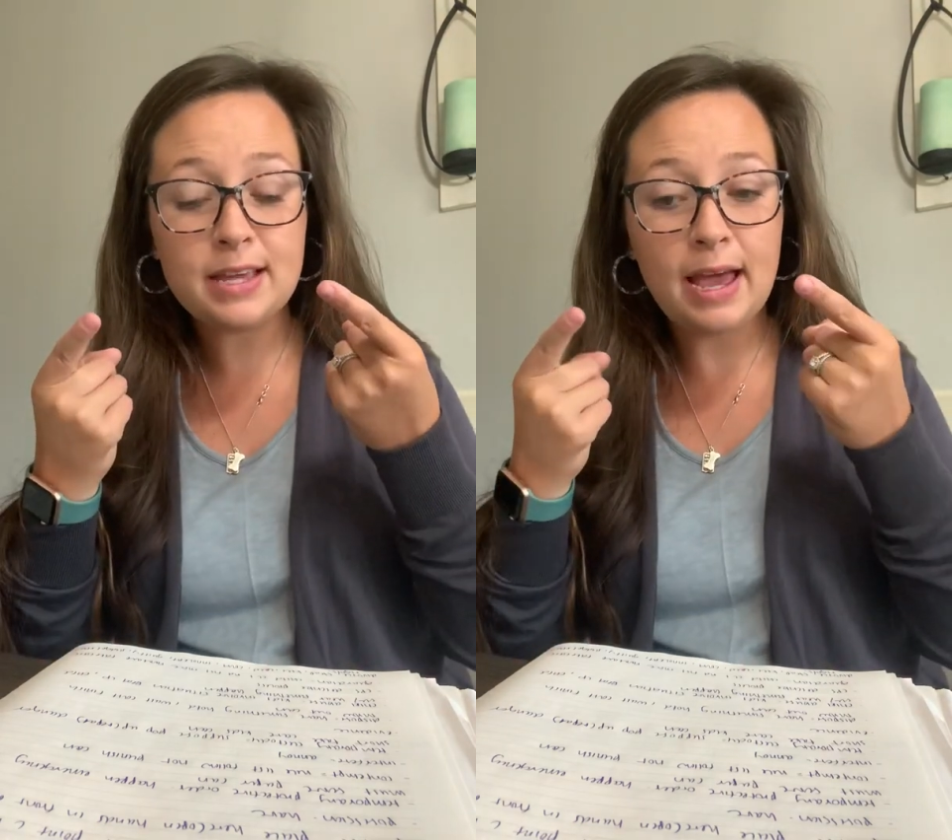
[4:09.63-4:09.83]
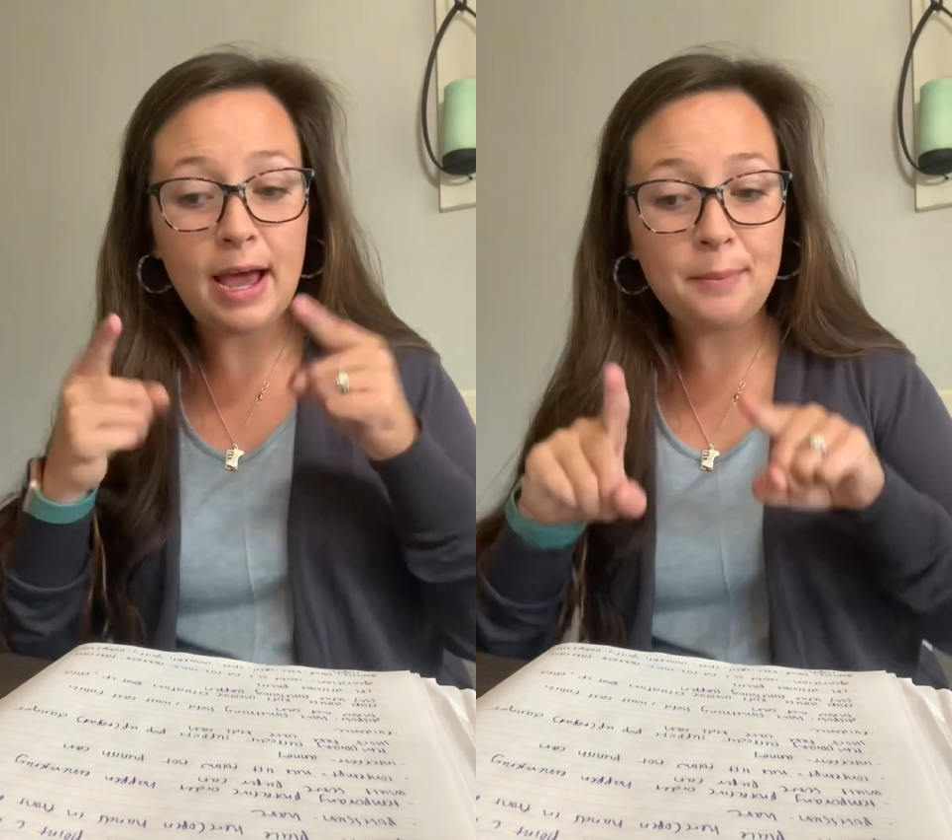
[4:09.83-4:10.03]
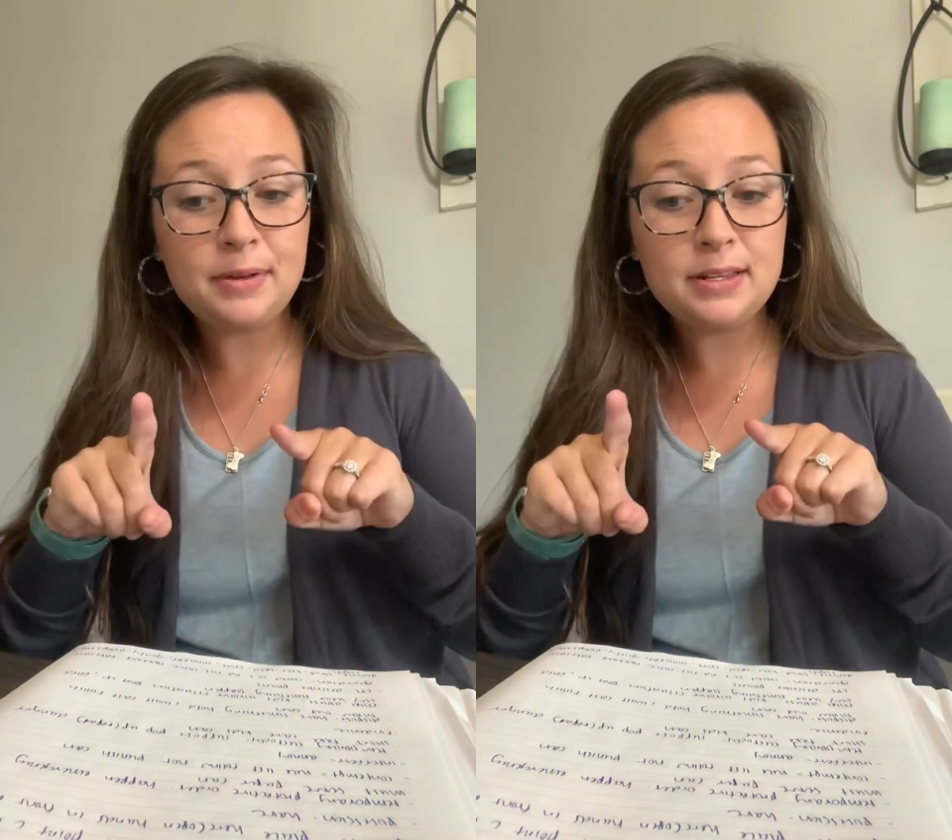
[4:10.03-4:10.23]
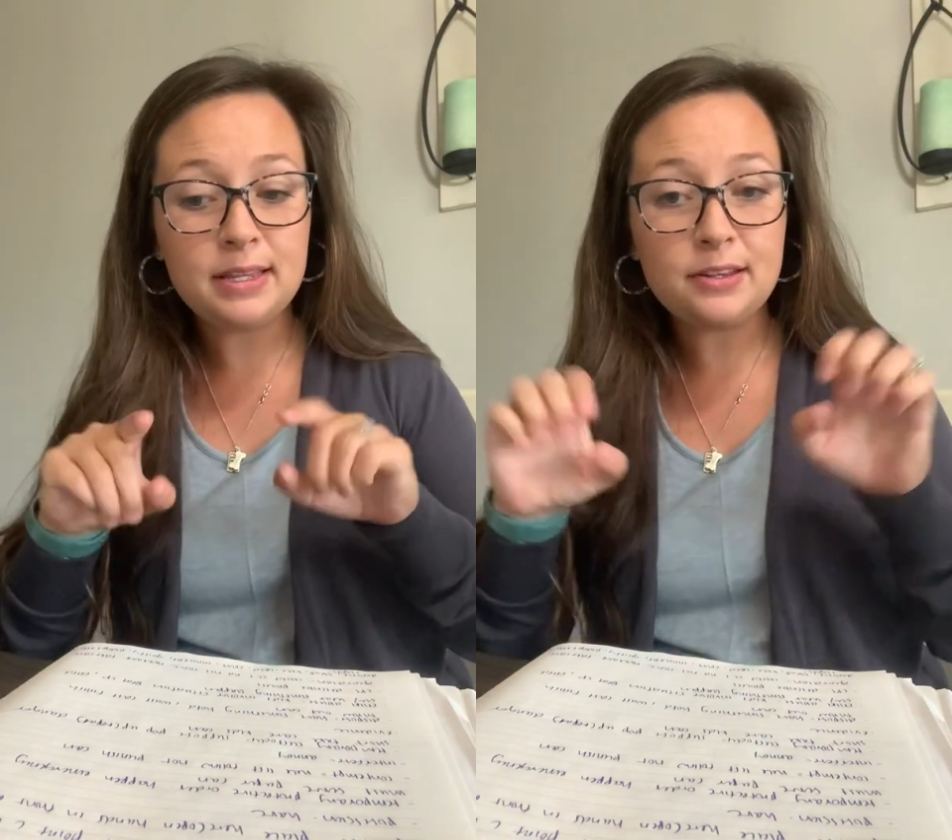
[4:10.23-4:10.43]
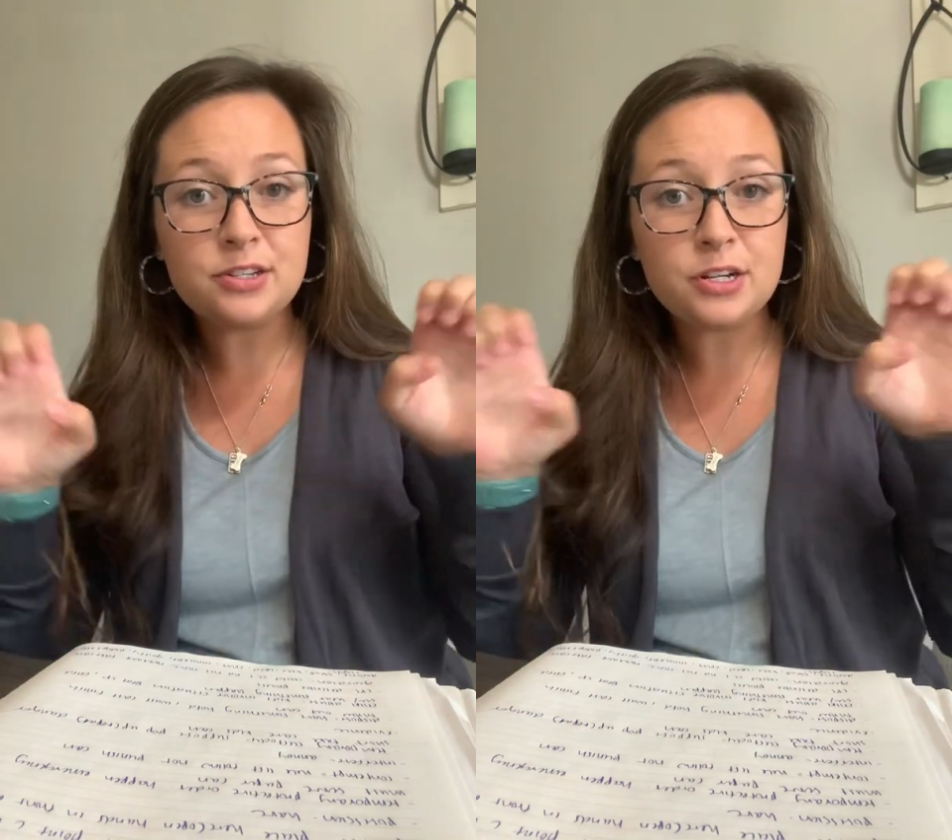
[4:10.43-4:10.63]
happened that
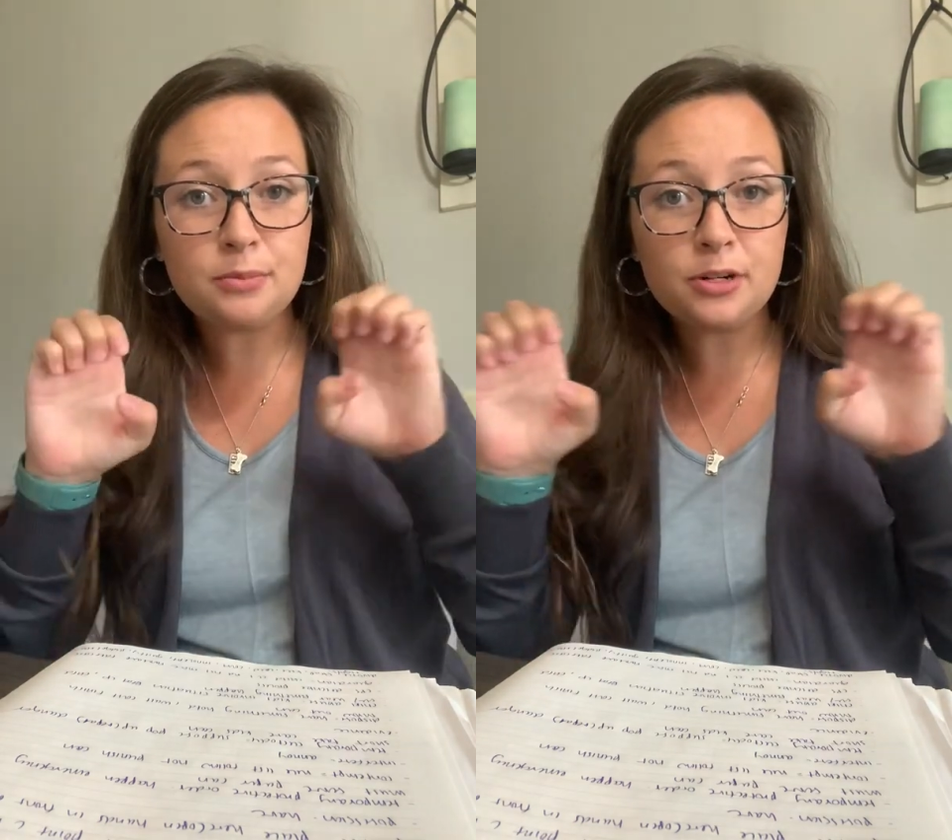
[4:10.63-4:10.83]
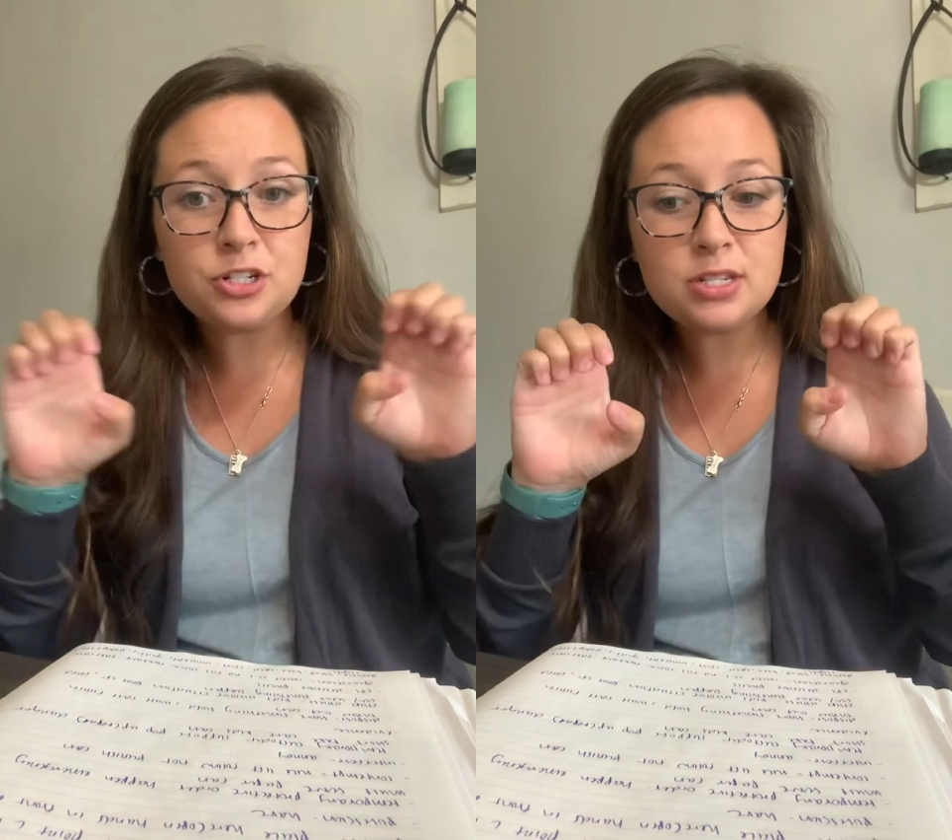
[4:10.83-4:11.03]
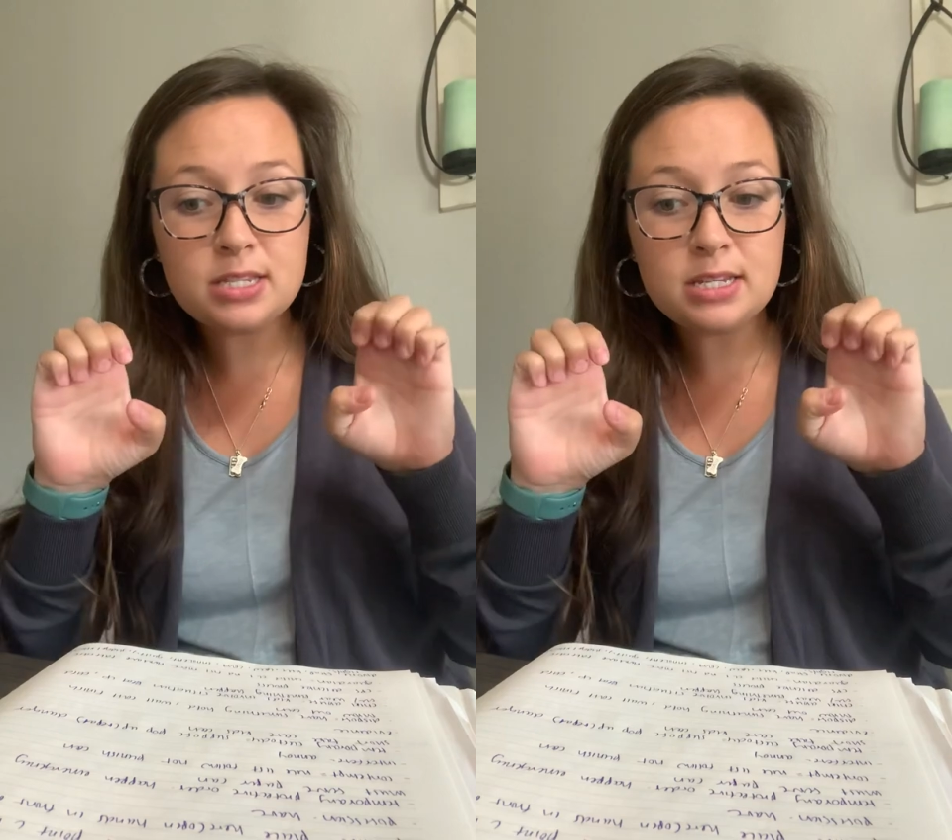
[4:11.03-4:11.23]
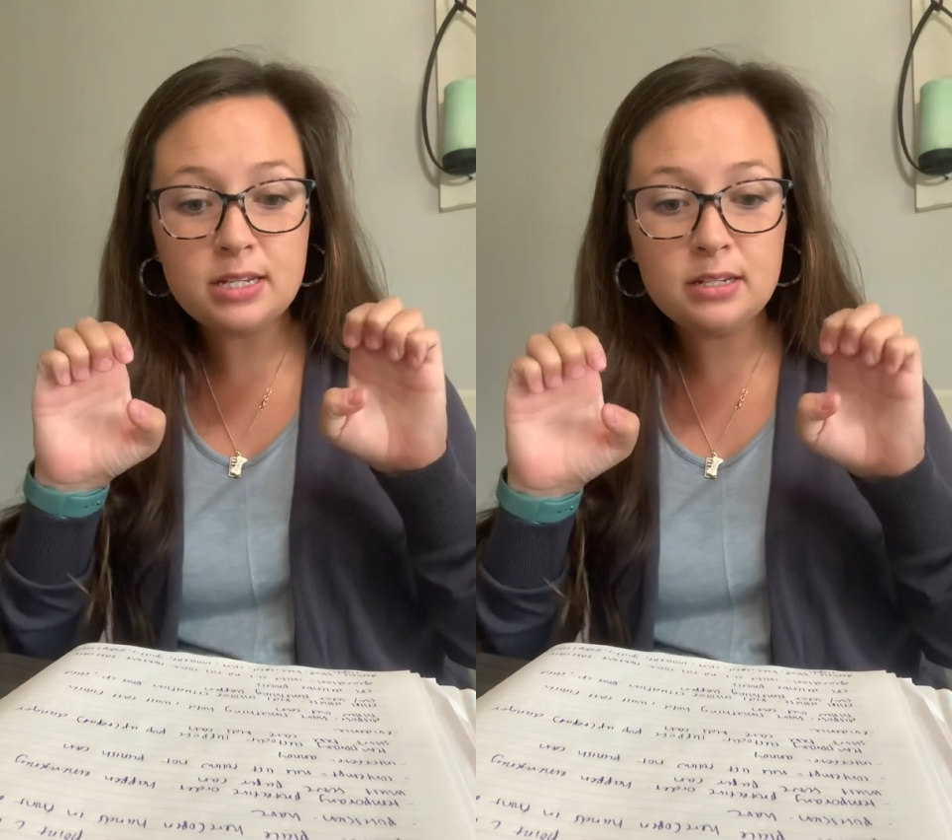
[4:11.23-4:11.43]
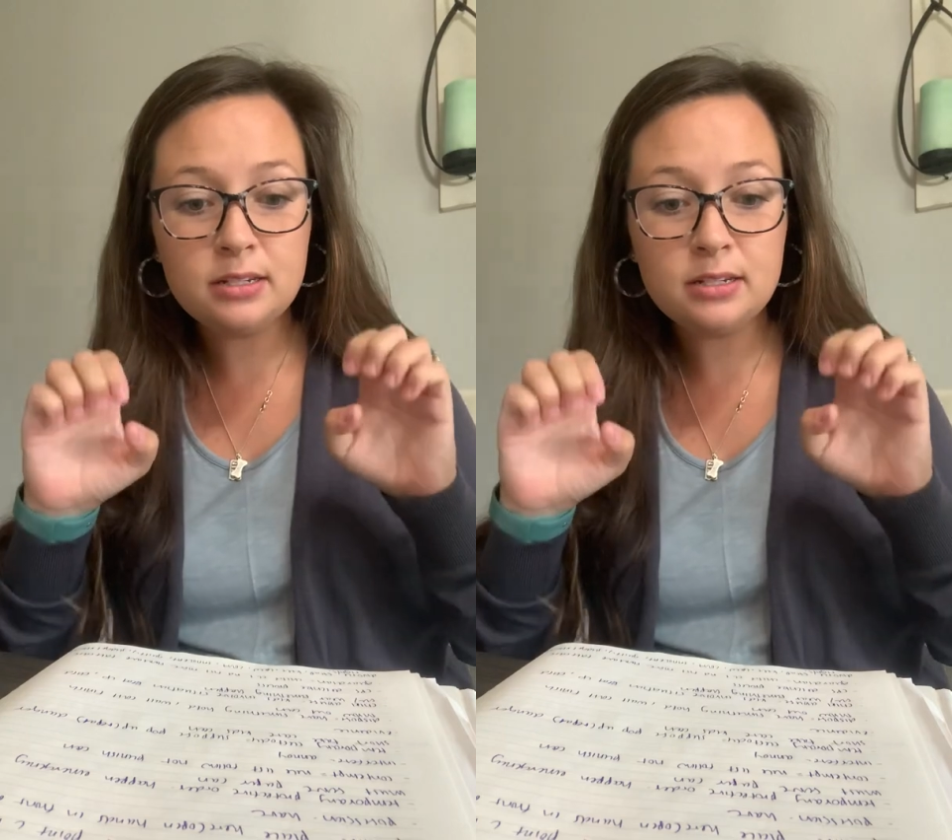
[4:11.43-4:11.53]
there's an emergency,